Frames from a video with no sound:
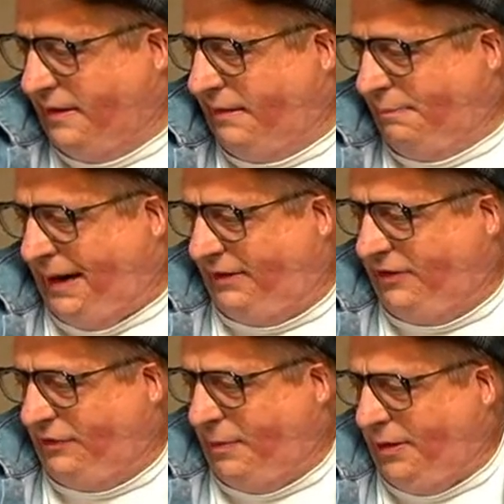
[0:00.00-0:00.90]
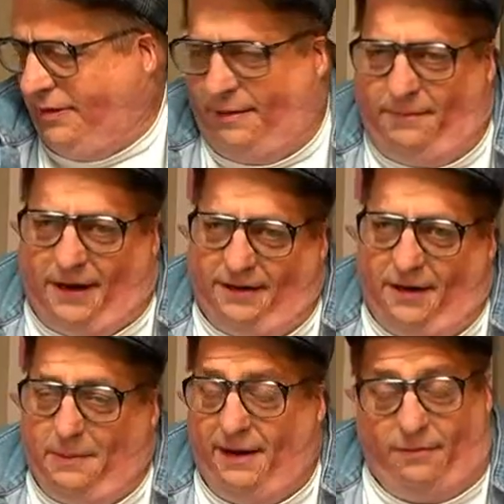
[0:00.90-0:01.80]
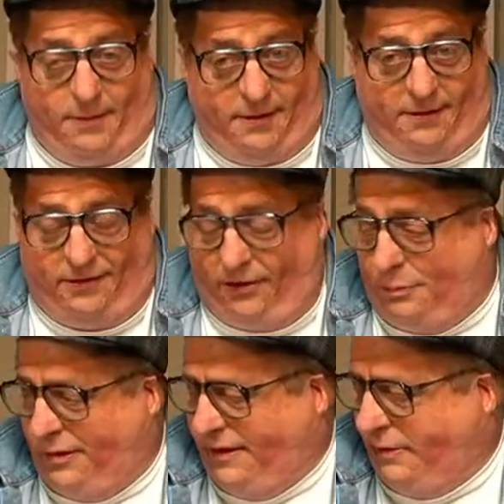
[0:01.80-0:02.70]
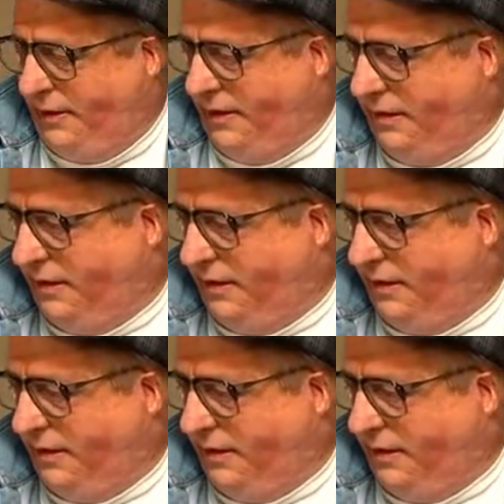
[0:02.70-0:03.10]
boxes from her that I'm not going to buy from her. Let's just put it that way.